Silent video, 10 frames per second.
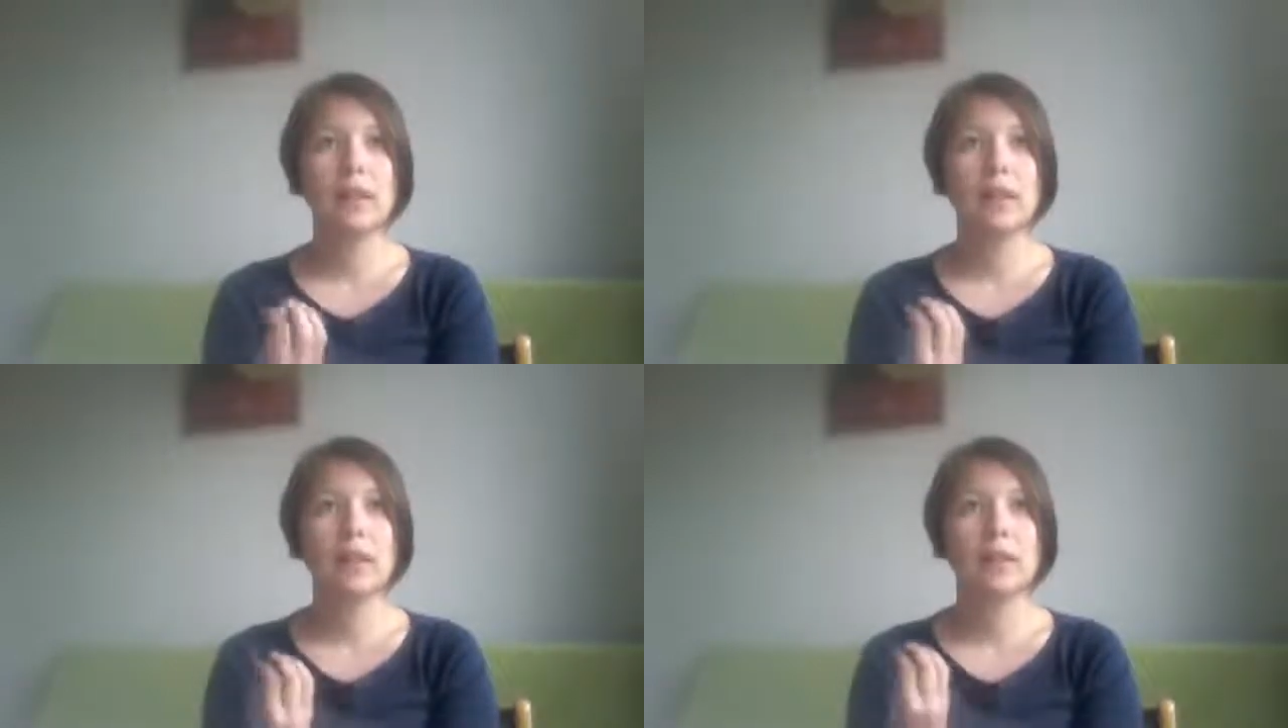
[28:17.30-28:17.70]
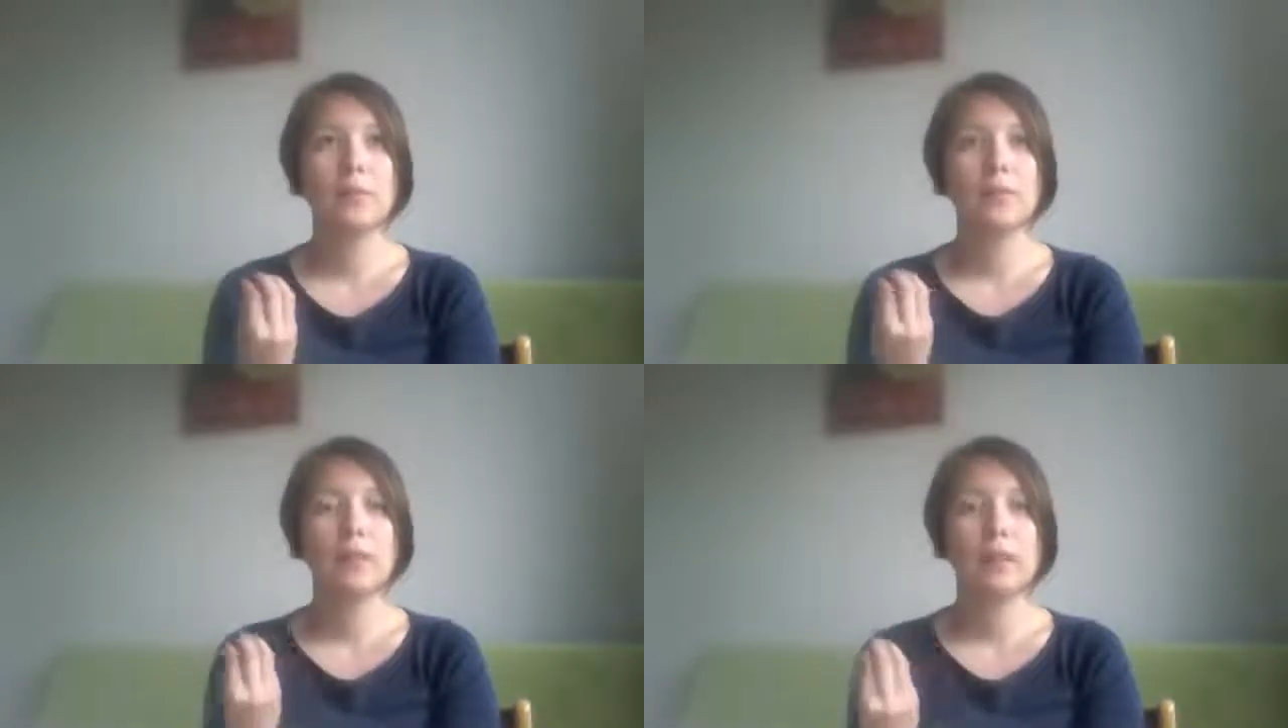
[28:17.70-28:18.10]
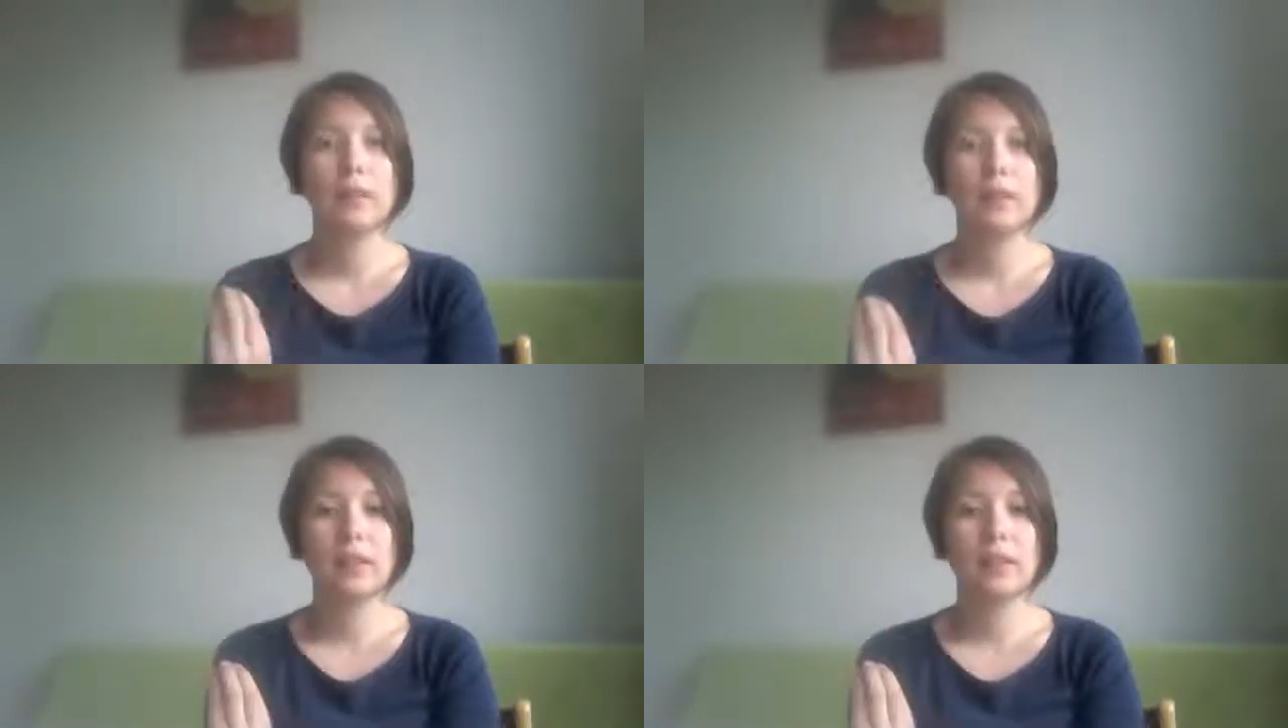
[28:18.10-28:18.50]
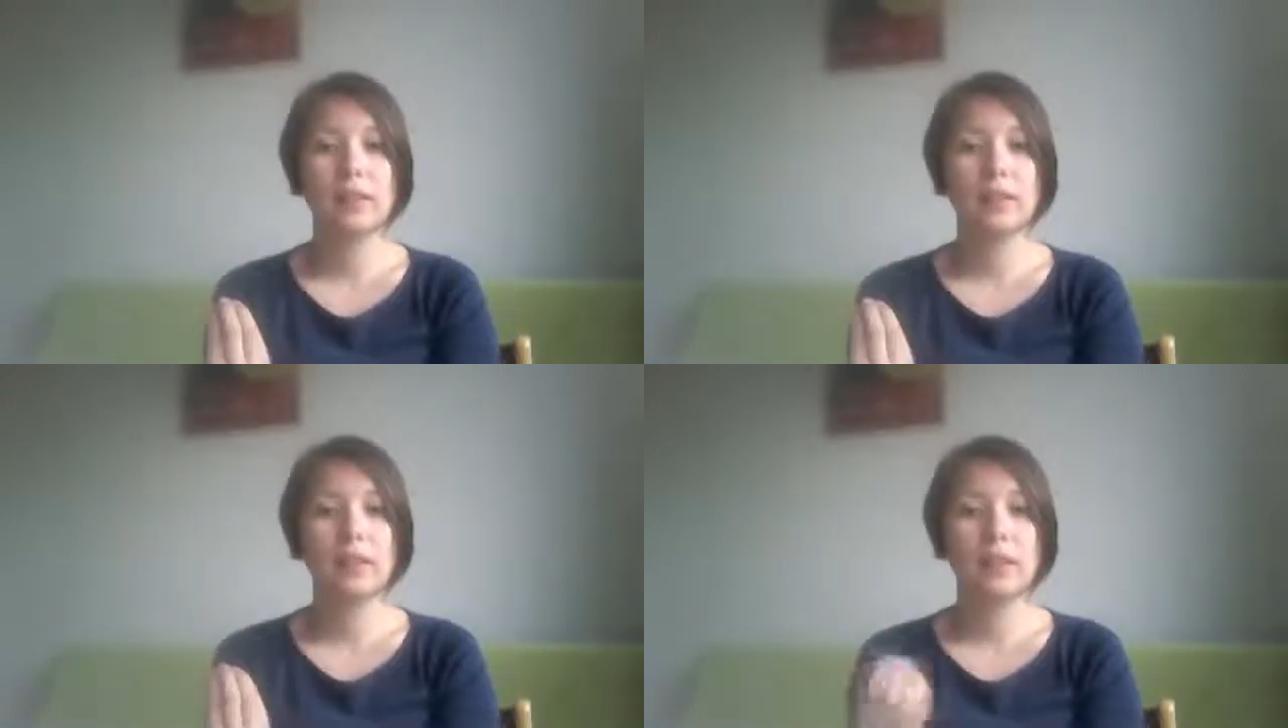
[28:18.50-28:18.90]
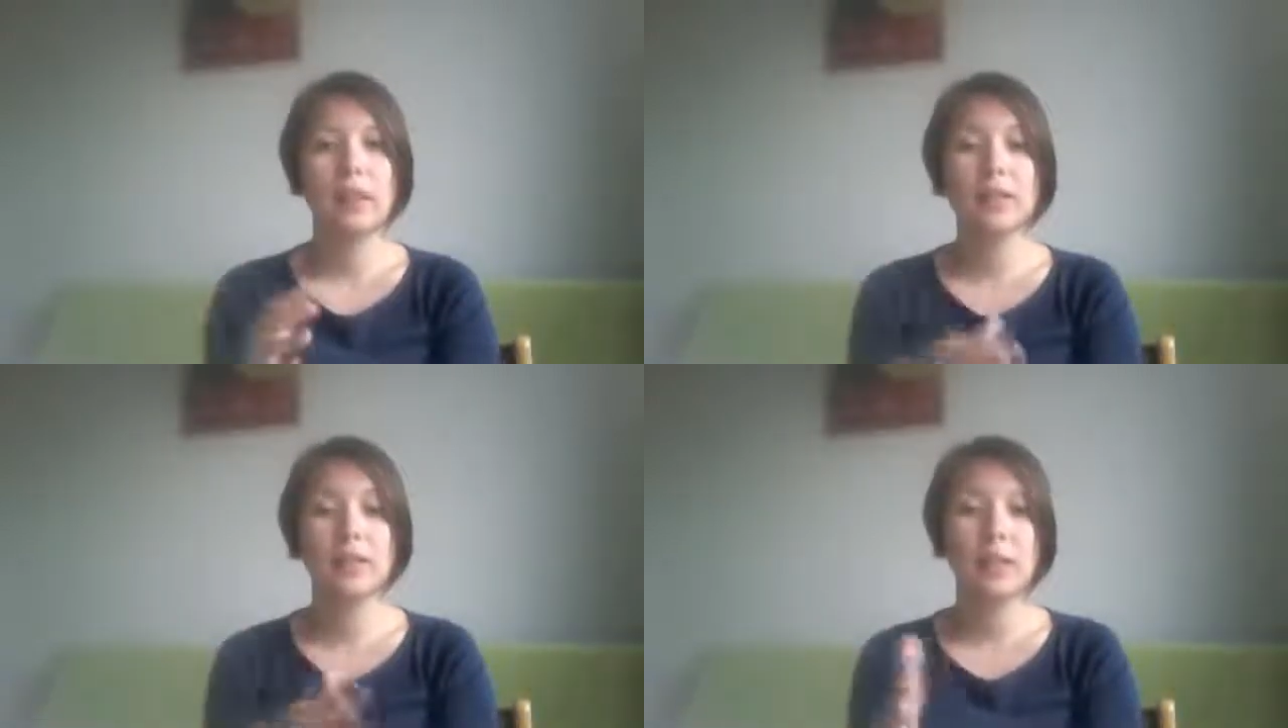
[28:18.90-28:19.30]
that
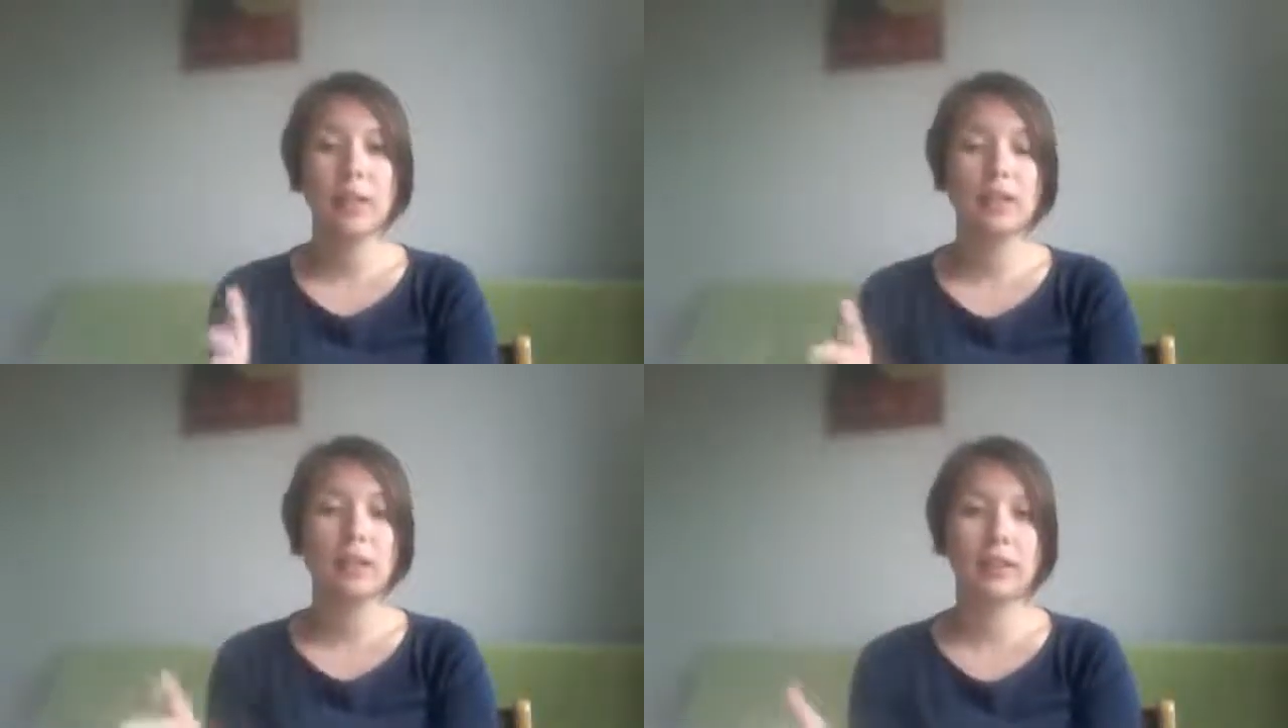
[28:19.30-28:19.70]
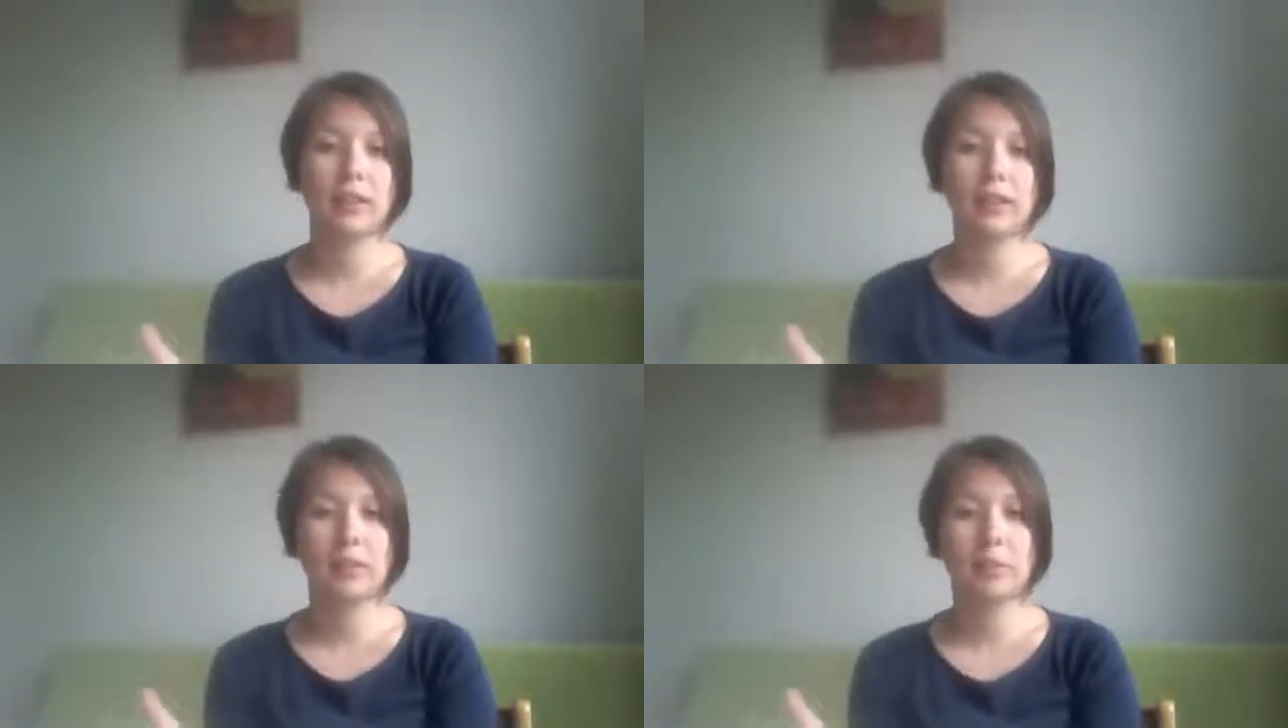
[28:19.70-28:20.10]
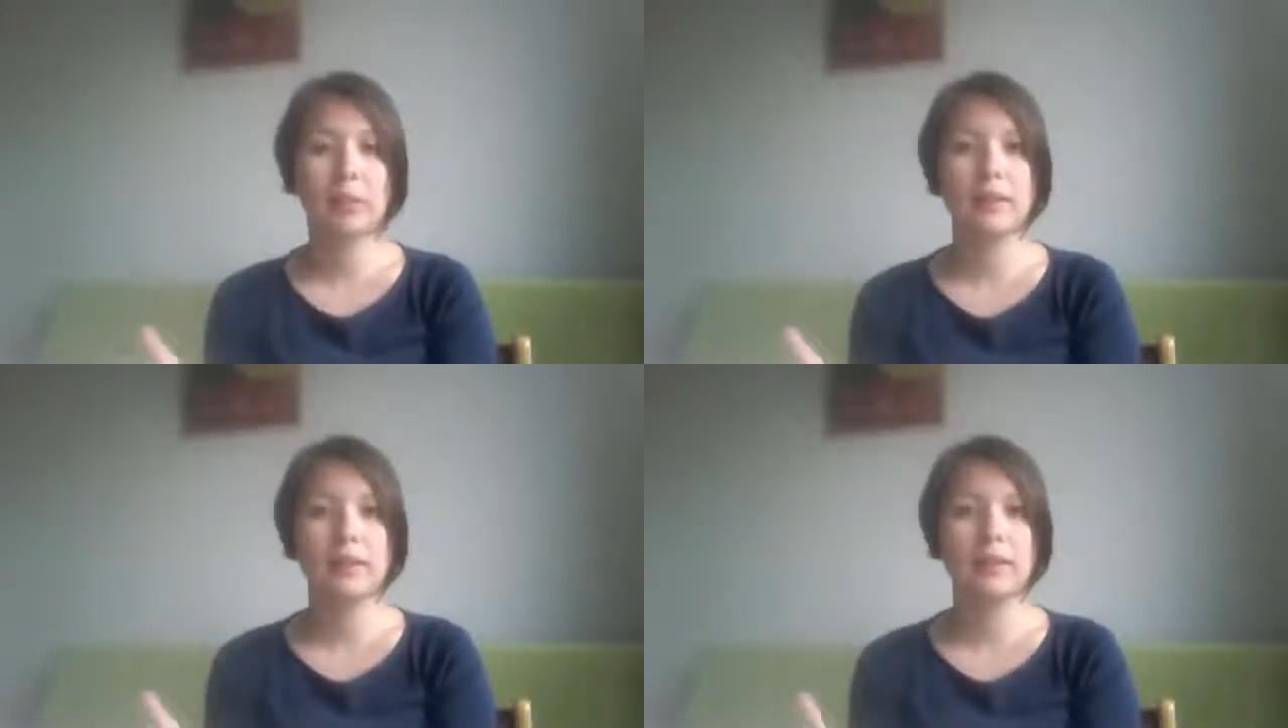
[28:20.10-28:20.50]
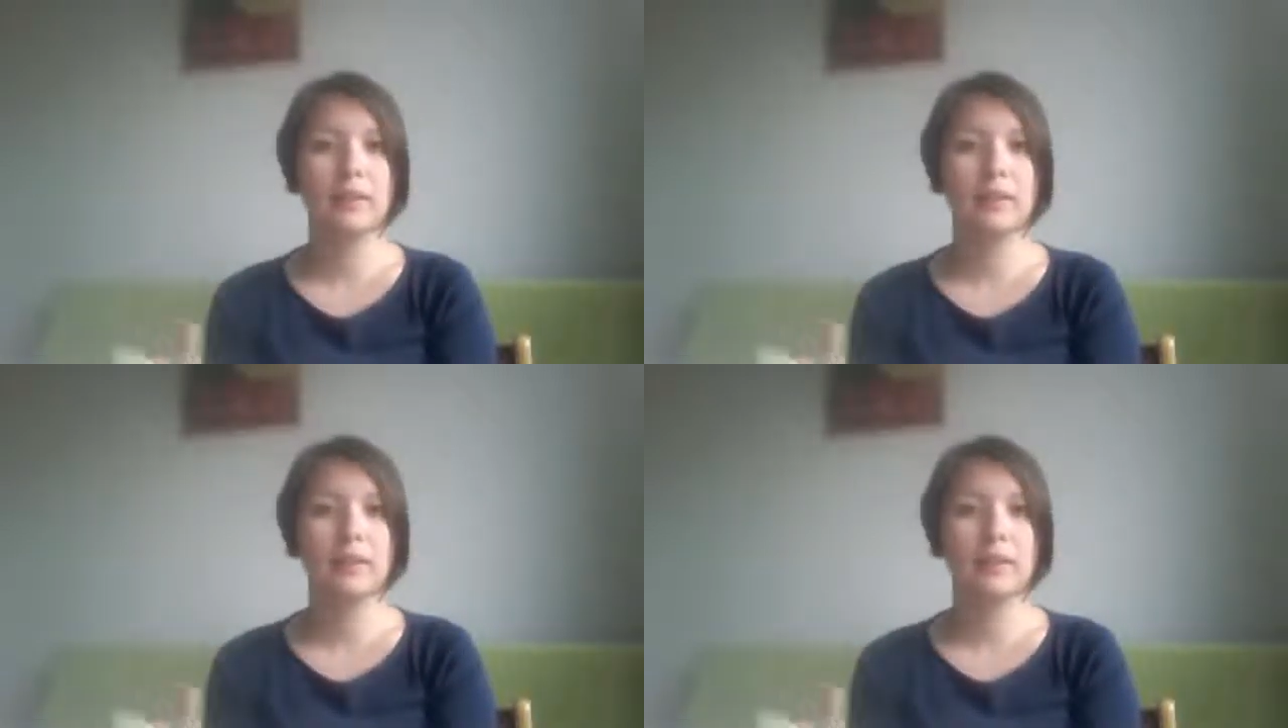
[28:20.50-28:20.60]
if Croatia gets independence,